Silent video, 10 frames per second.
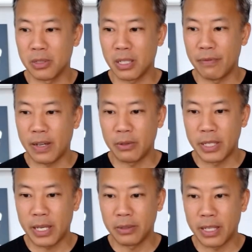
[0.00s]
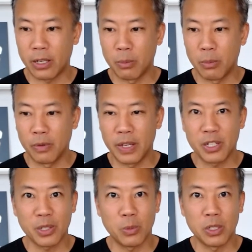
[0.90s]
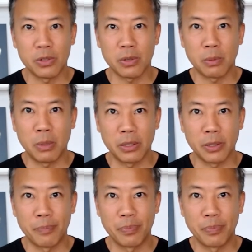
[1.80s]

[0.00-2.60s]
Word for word: And I found out that her motivation was her mother.